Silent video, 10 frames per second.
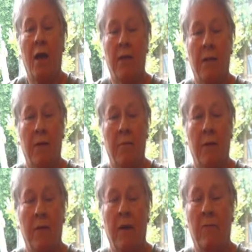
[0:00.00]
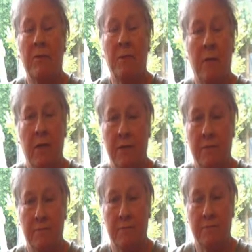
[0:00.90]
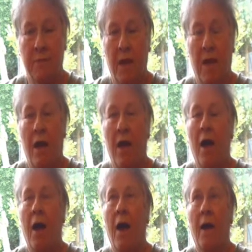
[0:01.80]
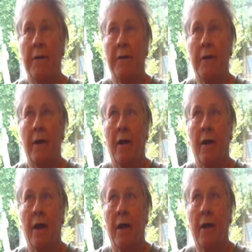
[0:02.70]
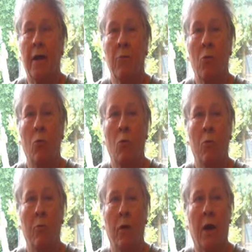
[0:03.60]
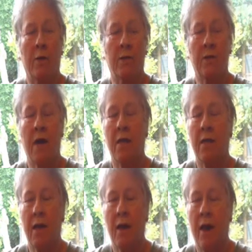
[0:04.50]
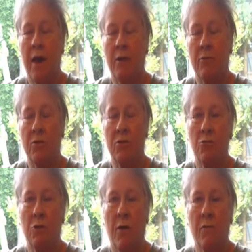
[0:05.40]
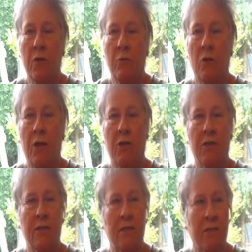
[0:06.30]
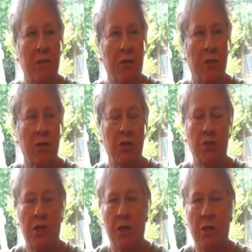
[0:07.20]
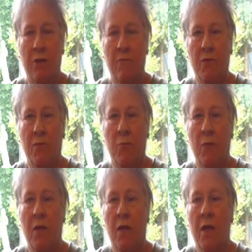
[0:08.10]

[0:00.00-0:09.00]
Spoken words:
and that was amazing. And I came home, I sat in the car, I was so comfortable, I could sit on the chair comfortable.